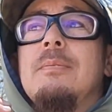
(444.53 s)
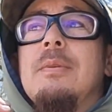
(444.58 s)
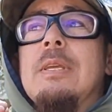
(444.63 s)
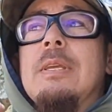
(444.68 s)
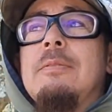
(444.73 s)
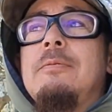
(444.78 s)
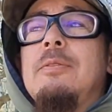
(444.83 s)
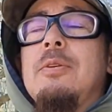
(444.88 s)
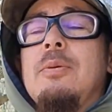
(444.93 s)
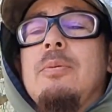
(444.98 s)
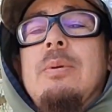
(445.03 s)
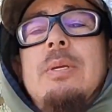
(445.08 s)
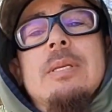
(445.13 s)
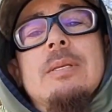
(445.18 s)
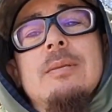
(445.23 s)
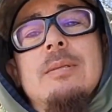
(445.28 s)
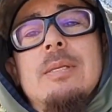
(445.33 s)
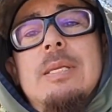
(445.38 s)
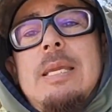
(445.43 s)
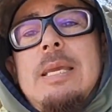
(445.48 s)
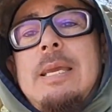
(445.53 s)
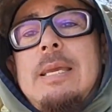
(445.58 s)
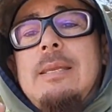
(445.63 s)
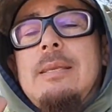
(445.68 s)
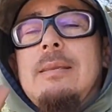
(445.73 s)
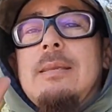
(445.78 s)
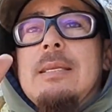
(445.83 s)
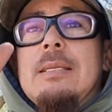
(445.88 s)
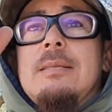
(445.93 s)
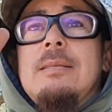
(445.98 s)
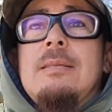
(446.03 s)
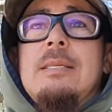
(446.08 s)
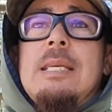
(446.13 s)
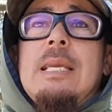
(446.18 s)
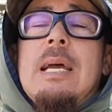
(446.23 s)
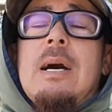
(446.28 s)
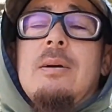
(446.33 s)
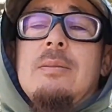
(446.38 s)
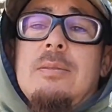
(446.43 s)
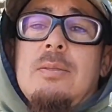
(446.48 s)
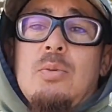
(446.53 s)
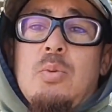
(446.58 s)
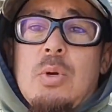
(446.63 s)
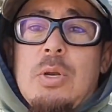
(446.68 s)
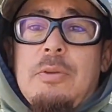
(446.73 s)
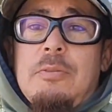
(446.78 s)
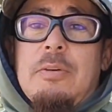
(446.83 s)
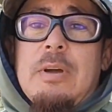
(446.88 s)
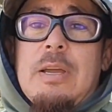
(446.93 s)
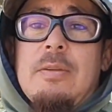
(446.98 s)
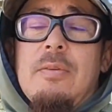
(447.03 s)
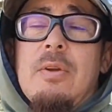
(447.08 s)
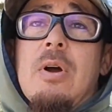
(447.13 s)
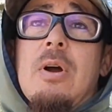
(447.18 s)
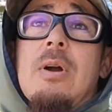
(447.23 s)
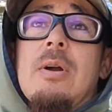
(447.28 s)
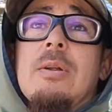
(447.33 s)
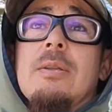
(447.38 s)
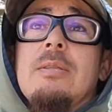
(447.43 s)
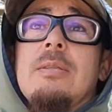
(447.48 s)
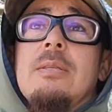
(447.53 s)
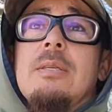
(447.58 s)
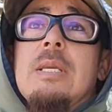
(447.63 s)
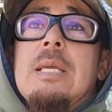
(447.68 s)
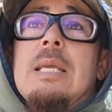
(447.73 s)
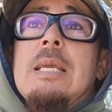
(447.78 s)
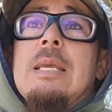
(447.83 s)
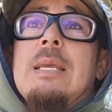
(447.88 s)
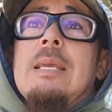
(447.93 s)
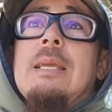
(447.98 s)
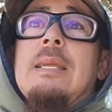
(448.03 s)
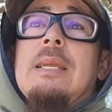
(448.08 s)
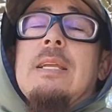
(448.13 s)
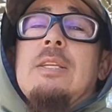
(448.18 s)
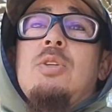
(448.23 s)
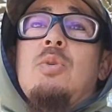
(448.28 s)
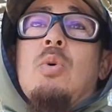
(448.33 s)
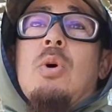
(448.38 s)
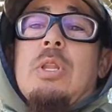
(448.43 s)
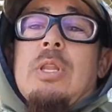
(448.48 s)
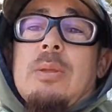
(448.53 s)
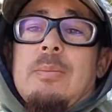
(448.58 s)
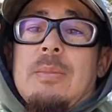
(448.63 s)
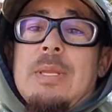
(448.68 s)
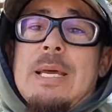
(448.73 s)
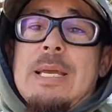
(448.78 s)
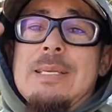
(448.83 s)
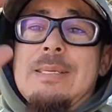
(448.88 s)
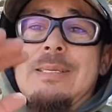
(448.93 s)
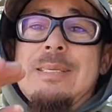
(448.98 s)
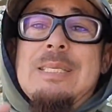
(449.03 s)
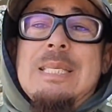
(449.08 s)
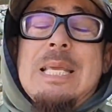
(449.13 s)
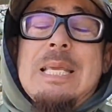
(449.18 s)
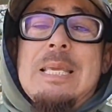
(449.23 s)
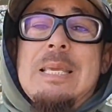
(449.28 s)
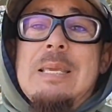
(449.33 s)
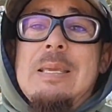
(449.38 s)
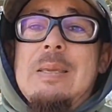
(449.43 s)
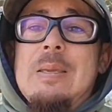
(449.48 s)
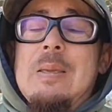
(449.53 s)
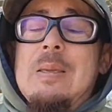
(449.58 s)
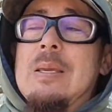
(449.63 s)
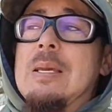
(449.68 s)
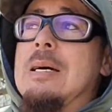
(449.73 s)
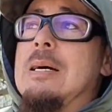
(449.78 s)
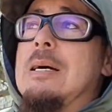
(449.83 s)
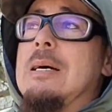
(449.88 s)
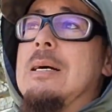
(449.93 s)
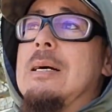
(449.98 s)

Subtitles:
if you can hit and see out to 25 yards, get you one of them nice sticky